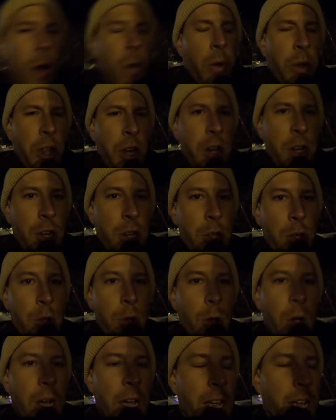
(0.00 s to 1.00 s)
We're gonna
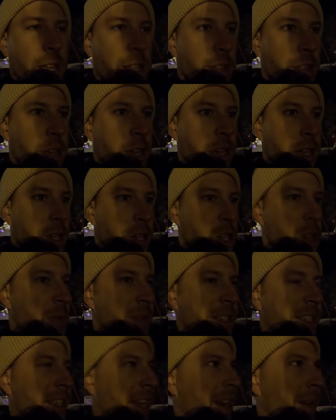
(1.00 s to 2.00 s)
do the
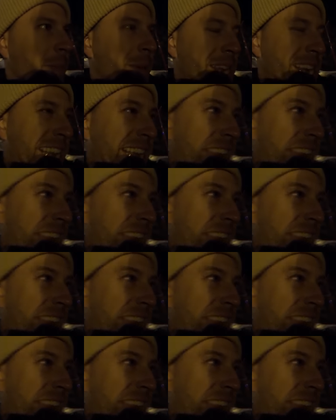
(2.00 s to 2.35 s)
human centipede